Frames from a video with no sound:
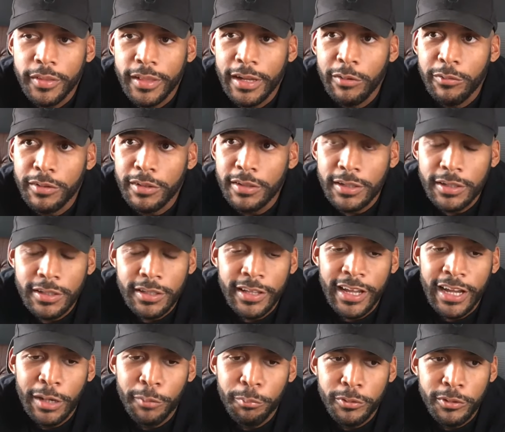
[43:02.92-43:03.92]
that one, luckily
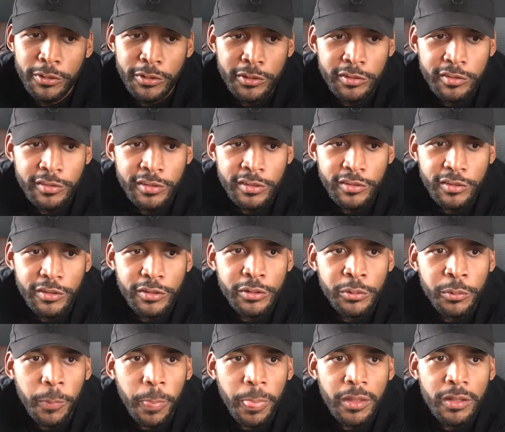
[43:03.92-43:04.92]
I produced it
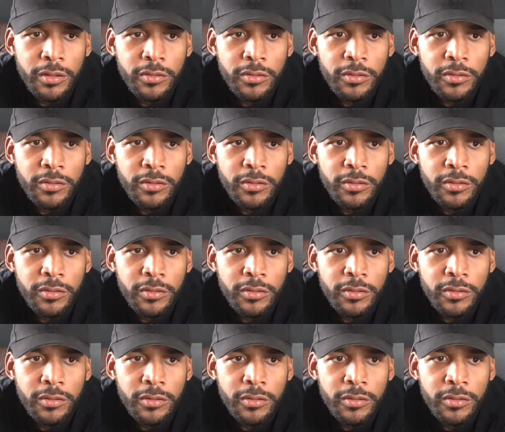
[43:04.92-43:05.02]
too.